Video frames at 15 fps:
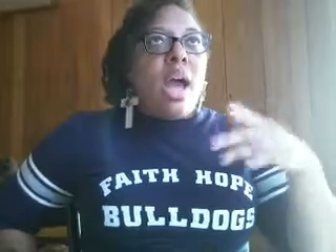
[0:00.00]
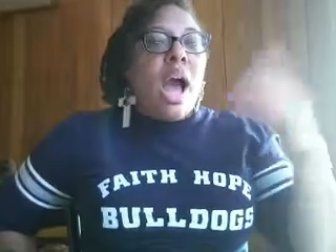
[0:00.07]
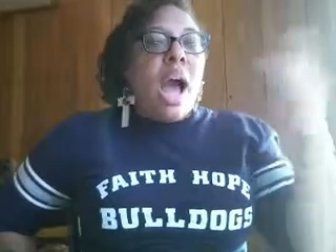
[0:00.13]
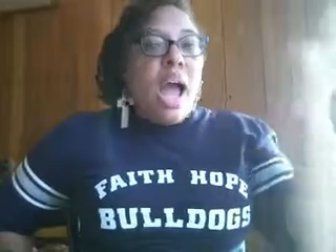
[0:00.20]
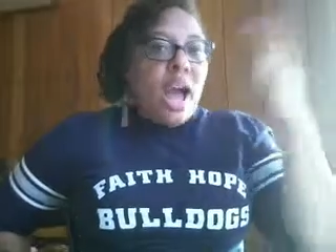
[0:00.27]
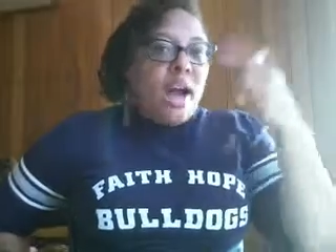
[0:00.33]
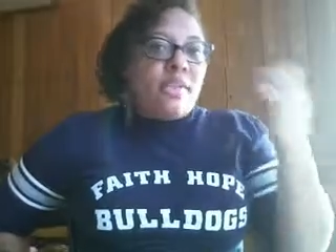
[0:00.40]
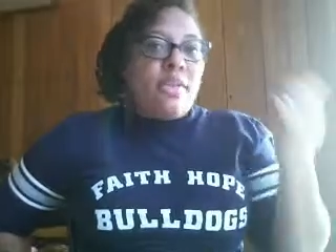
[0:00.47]

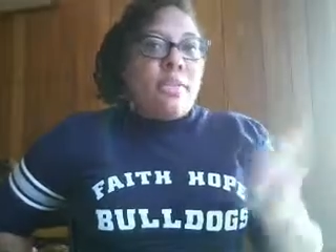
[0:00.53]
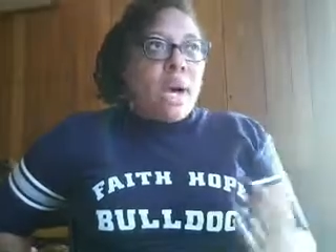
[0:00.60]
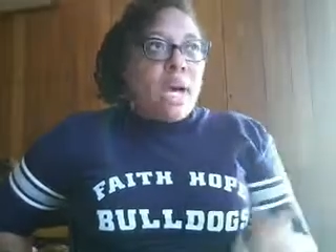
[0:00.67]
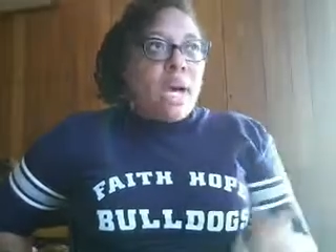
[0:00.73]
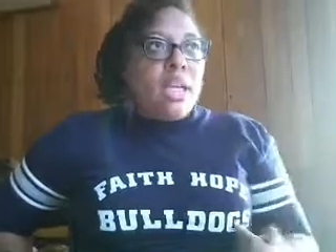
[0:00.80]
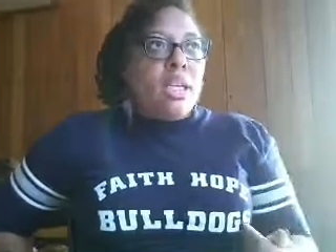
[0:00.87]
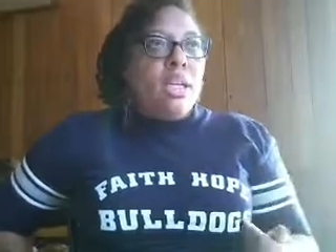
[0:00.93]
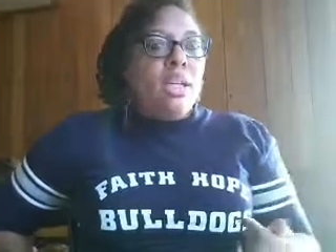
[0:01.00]
I have a
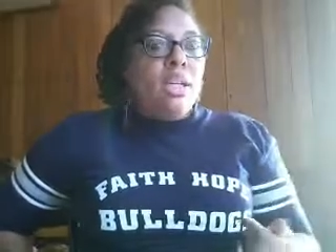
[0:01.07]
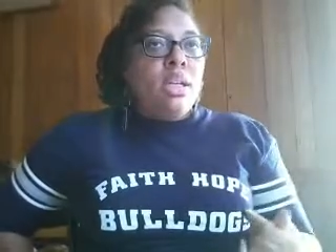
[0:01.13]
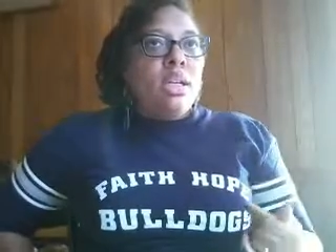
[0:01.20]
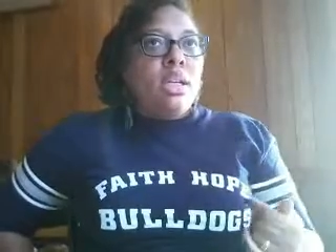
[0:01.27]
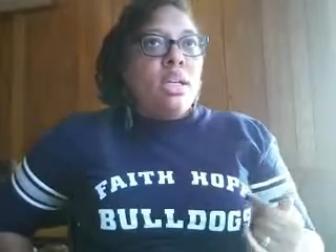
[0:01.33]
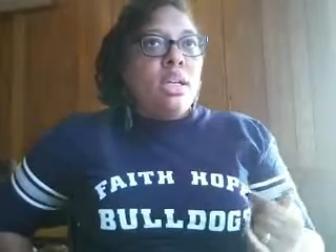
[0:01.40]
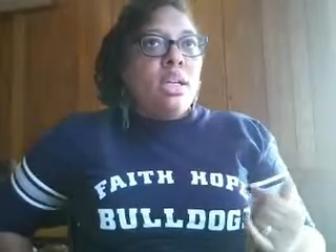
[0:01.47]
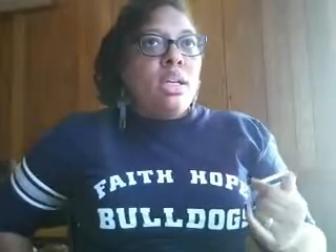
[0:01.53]
body,
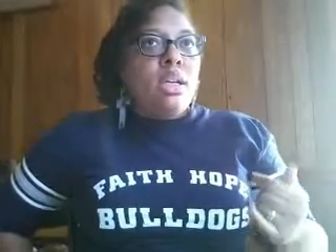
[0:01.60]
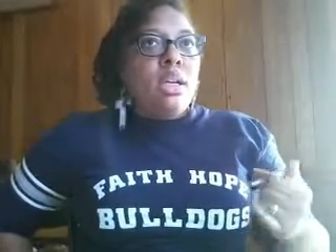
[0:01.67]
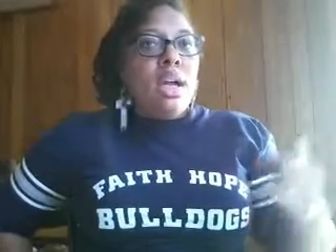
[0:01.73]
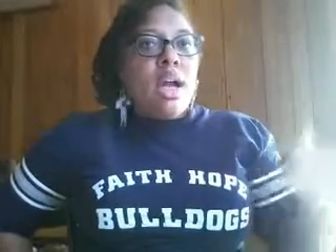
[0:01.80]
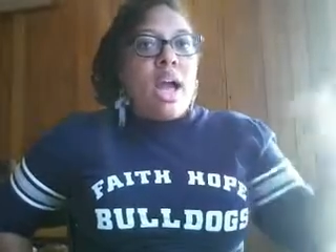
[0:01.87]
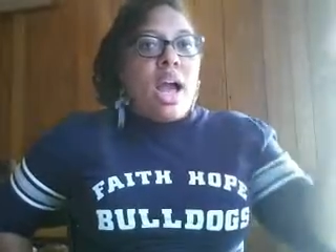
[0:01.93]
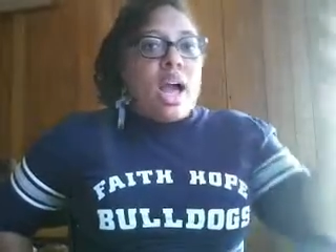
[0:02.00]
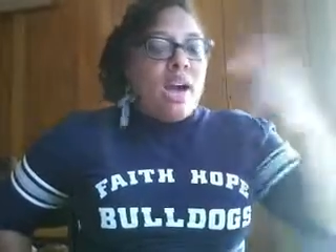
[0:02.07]

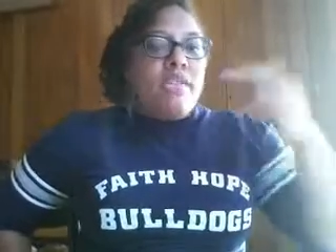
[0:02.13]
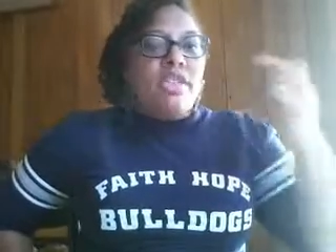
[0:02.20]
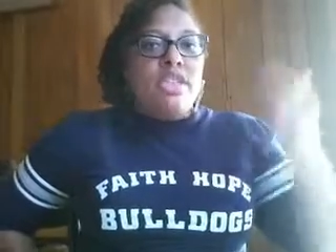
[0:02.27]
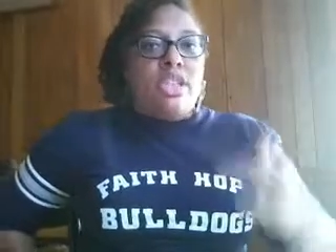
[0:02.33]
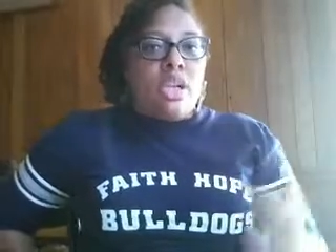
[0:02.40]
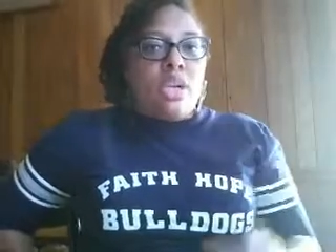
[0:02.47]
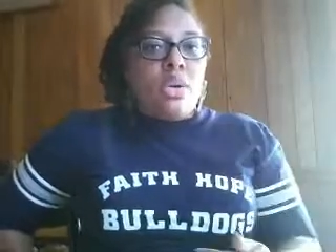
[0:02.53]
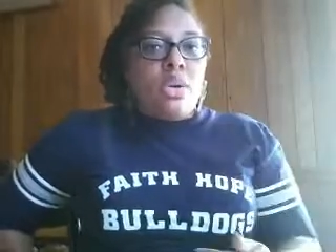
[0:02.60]
I have a
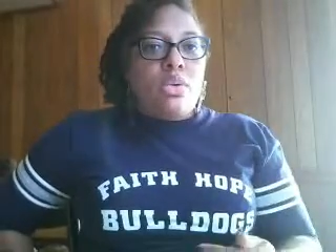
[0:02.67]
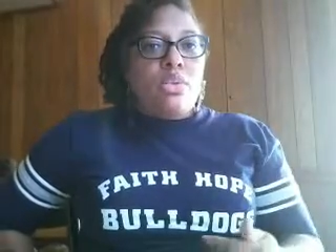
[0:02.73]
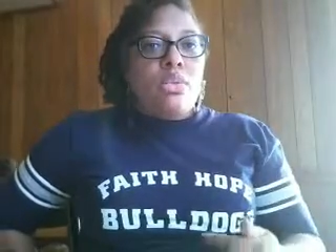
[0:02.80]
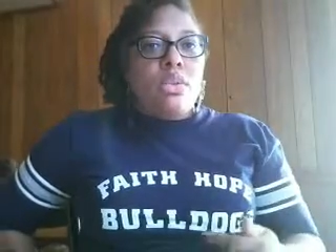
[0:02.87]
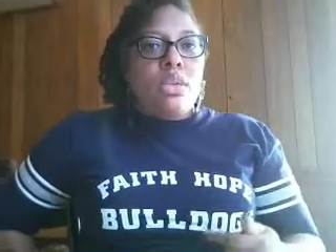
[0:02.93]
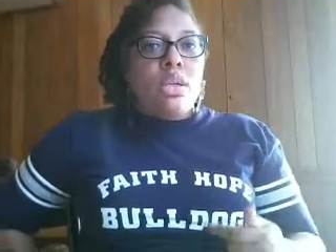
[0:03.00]
soul.